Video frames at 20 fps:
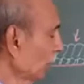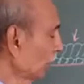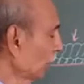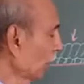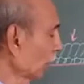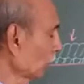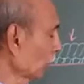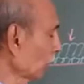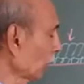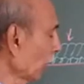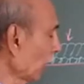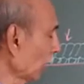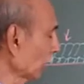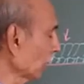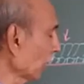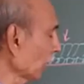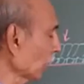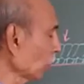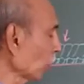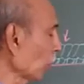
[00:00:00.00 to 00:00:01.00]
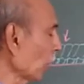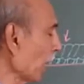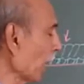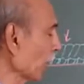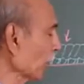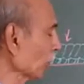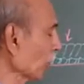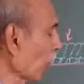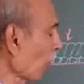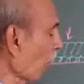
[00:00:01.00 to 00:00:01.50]
the other 2
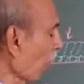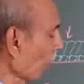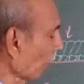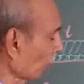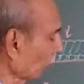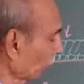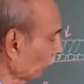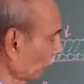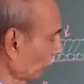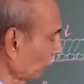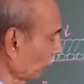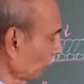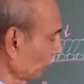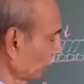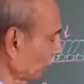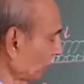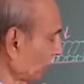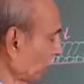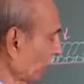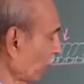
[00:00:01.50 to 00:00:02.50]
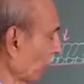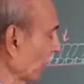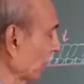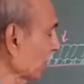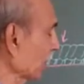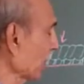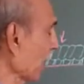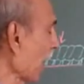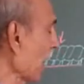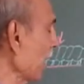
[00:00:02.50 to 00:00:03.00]
legs of
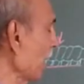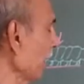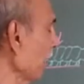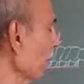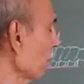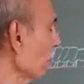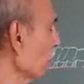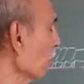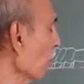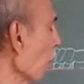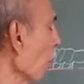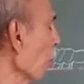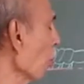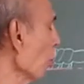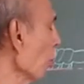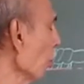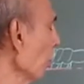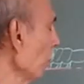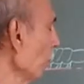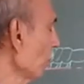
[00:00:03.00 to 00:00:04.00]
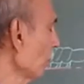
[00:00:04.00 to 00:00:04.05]
one side move,